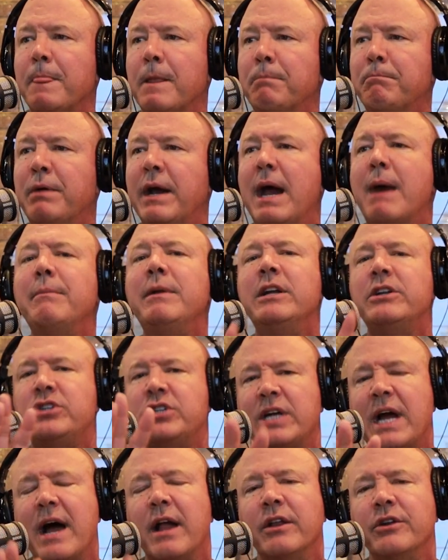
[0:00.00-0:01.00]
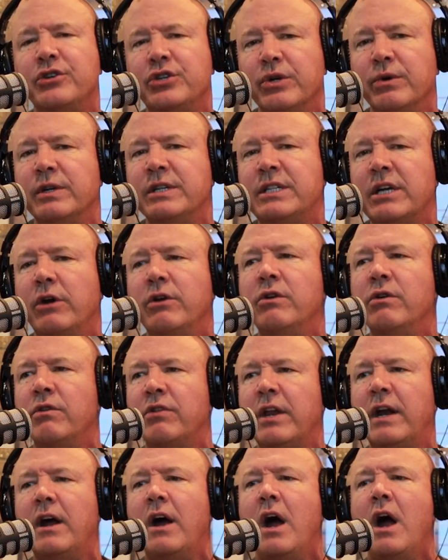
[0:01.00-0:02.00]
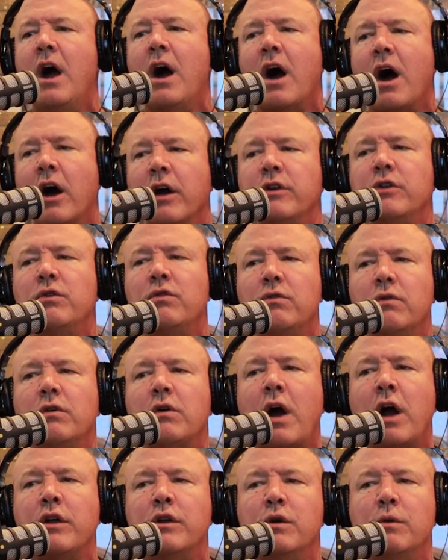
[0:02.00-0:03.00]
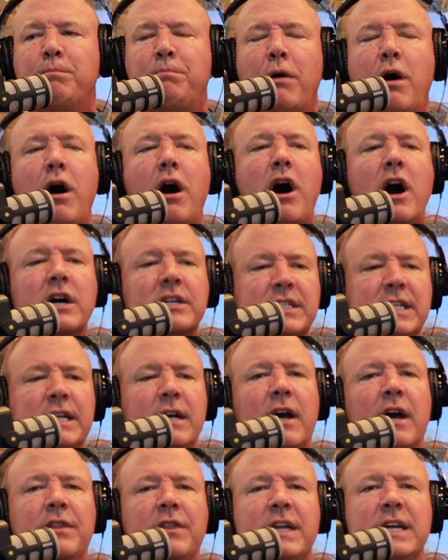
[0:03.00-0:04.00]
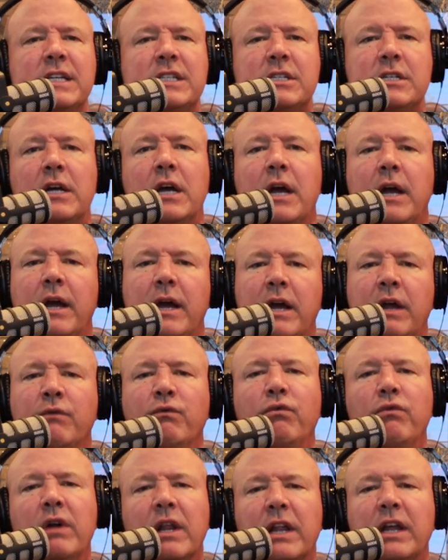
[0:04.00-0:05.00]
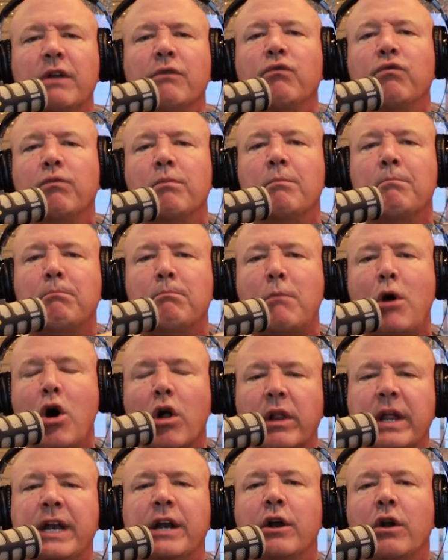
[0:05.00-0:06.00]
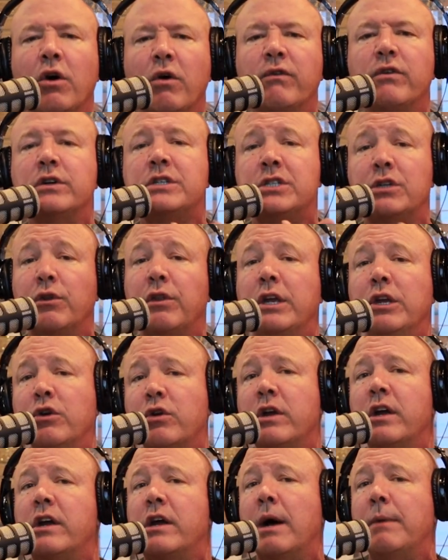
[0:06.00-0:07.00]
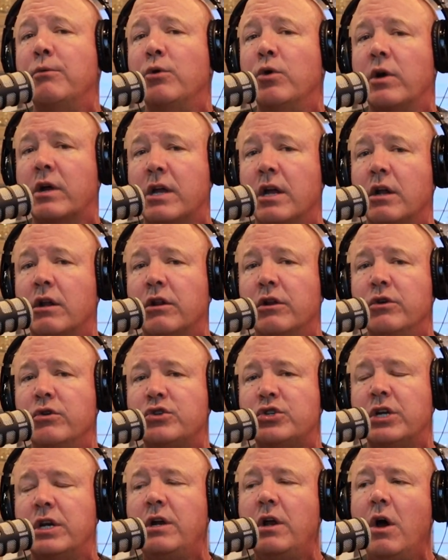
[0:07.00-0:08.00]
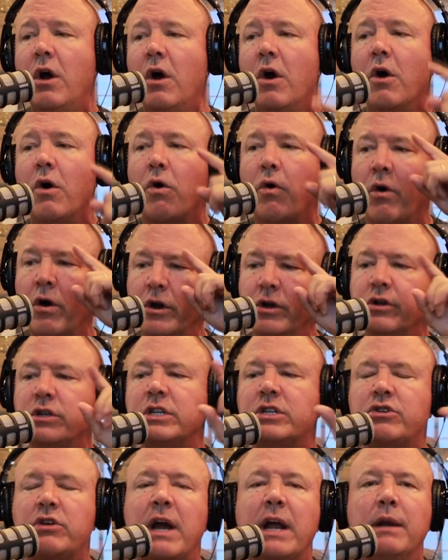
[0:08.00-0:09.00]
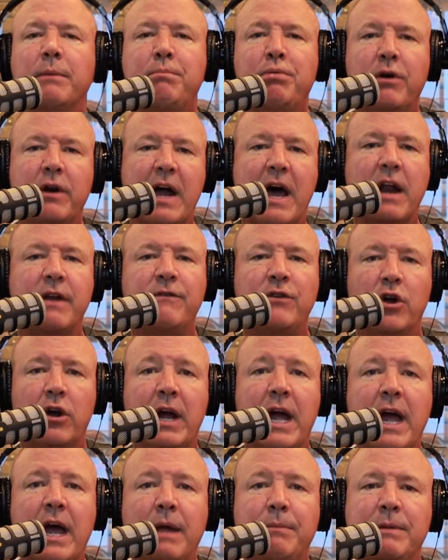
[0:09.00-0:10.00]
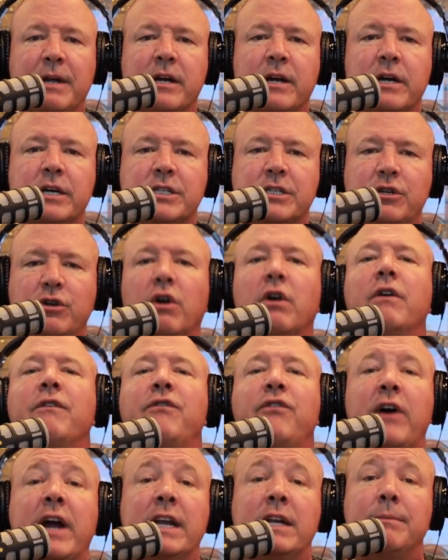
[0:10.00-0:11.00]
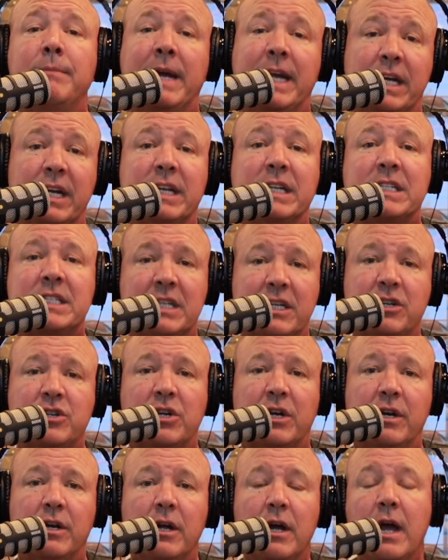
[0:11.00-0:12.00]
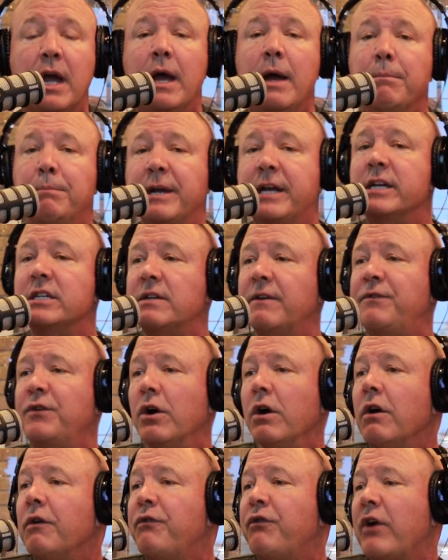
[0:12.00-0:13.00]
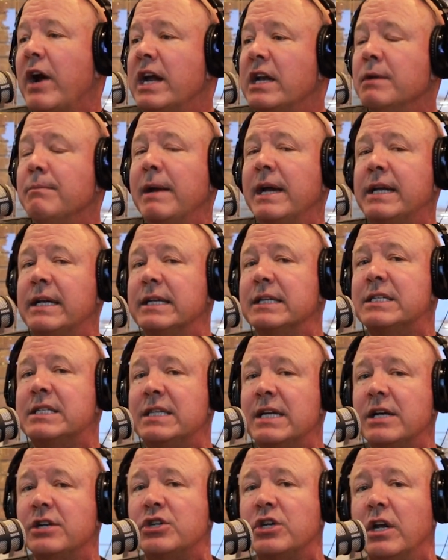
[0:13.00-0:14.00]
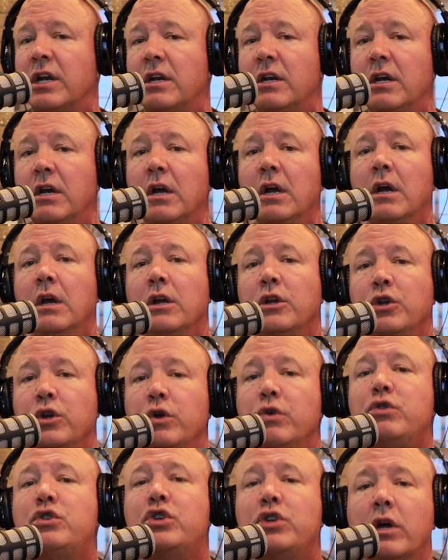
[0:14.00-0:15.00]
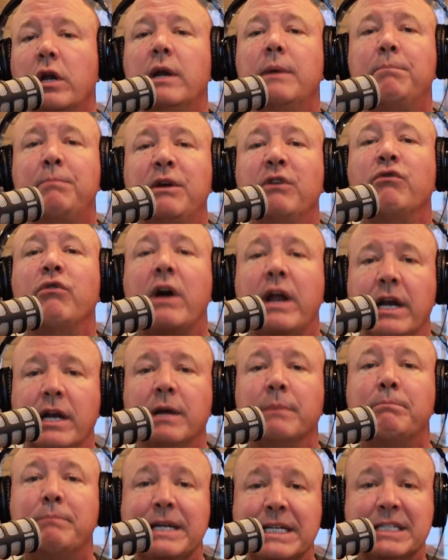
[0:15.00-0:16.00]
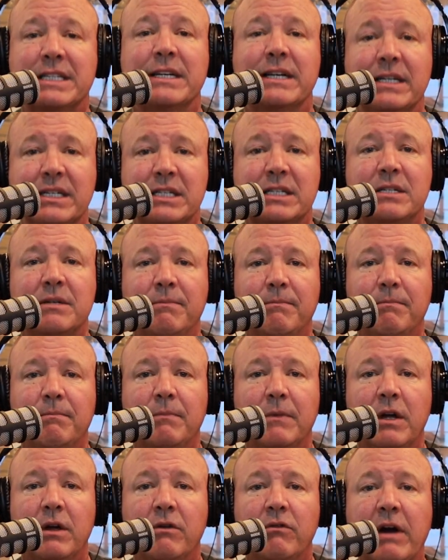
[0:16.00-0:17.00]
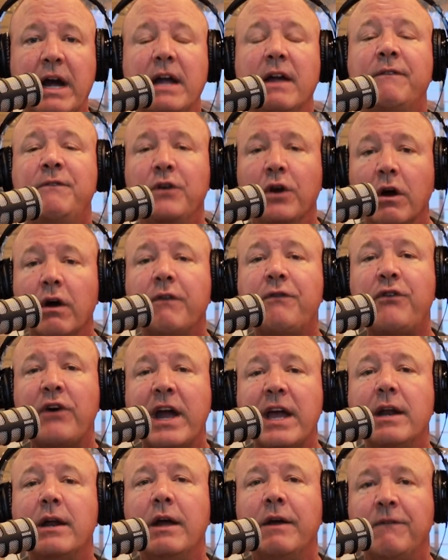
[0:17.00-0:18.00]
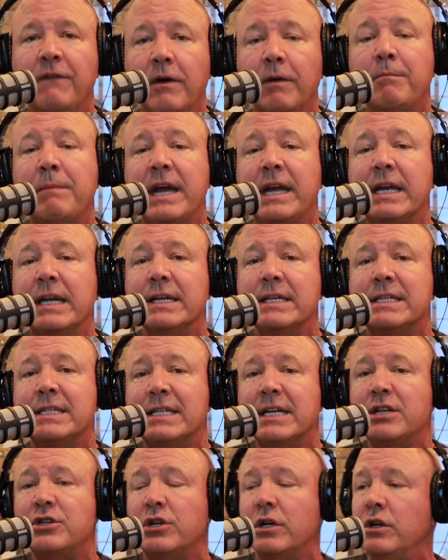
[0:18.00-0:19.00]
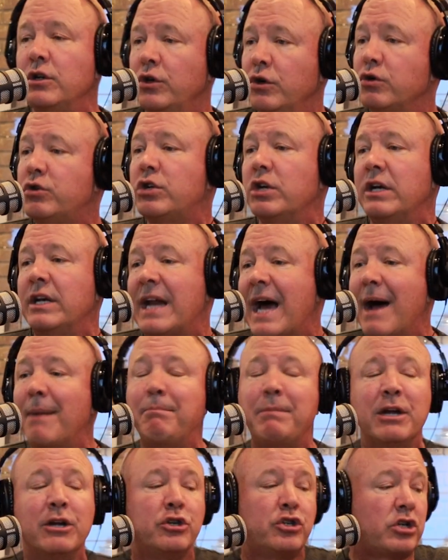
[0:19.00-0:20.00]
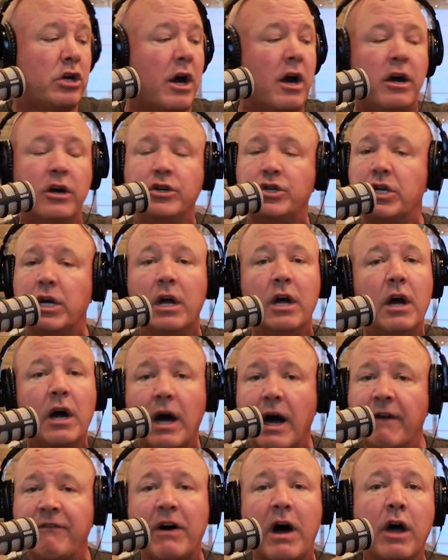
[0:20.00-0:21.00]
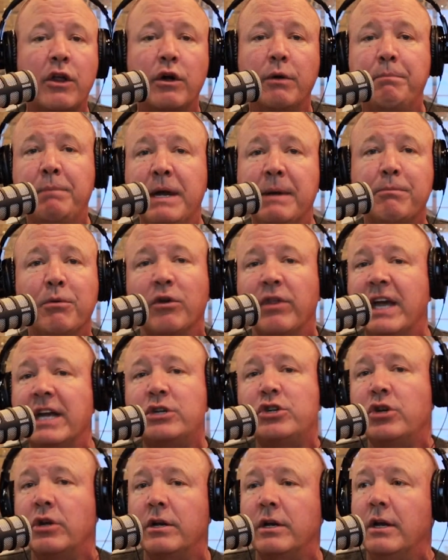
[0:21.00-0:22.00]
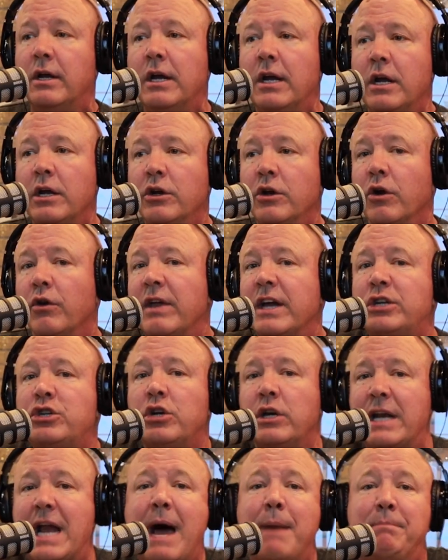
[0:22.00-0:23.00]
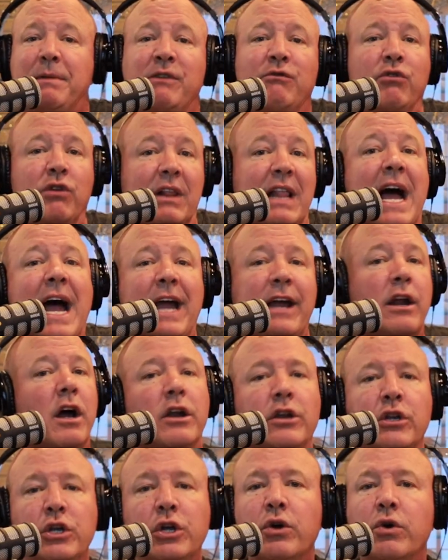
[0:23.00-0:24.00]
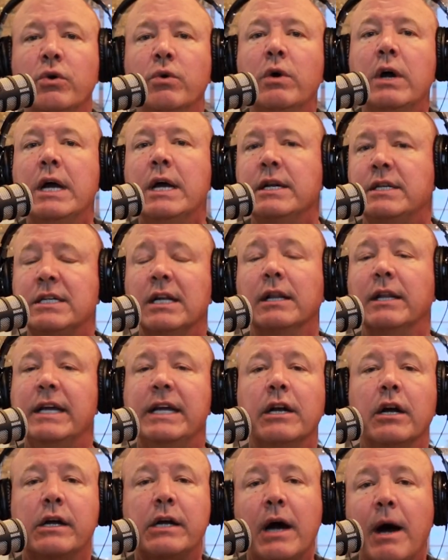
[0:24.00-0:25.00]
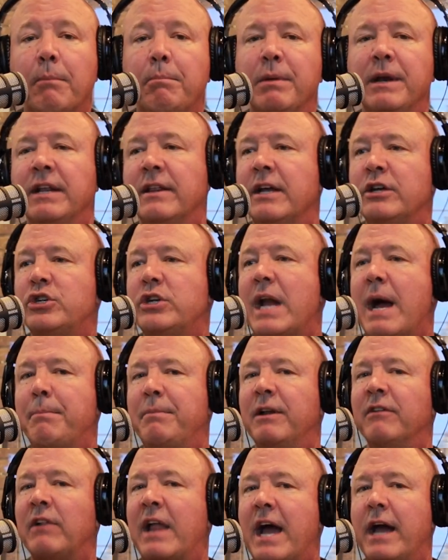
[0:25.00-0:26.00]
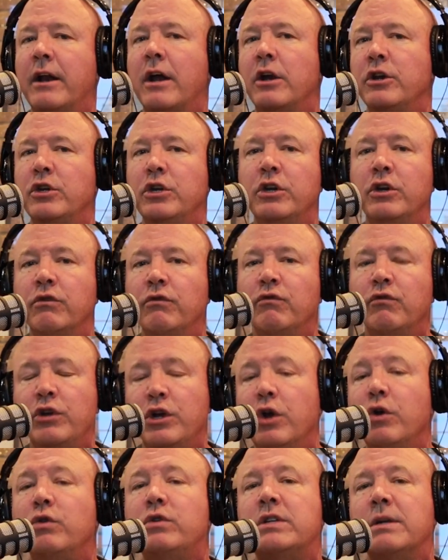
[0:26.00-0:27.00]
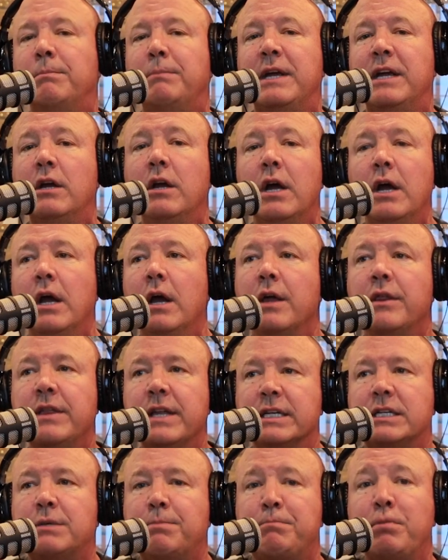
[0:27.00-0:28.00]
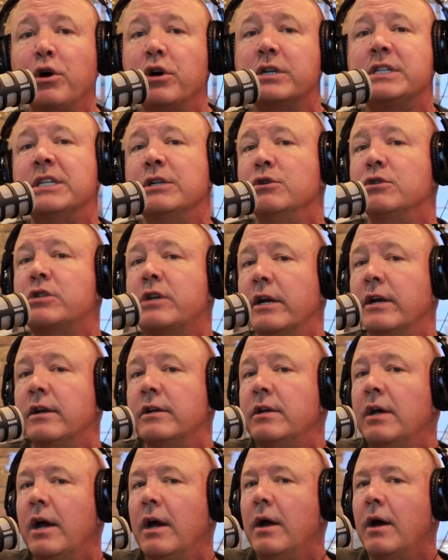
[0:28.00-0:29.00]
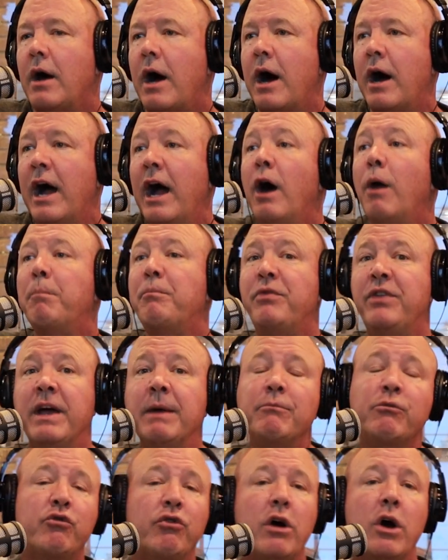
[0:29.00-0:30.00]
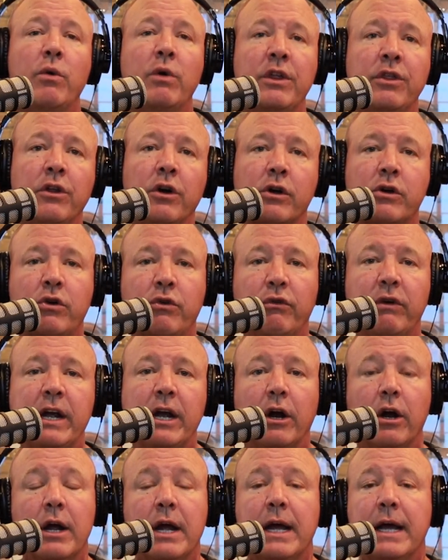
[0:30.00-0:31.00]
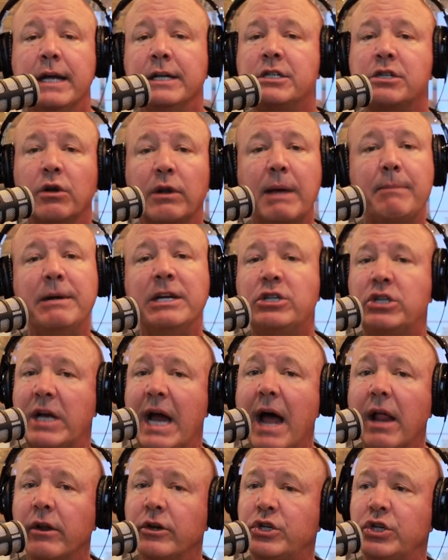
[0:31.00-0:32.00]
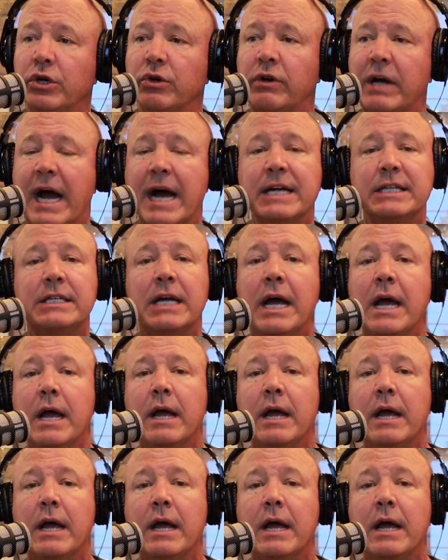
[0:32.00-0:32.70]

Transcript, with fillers: But I'm going to challenge you and tell you that are you are you pausing on this and really mulling it over so that you can come to a conclusion? Or are you just trying to put out of your head because you're afraid to make a decision? Because if you're afraid to make a decision, you shouldn't be running a business right? If you're afraid of making a decision, you should not be in charge of other people. They shouldn't, you know, they should not be relying on you to lead a company. They should not be relying on you, you to be this person who's going to uh, help them grow in their career. And so let me challenge you guys,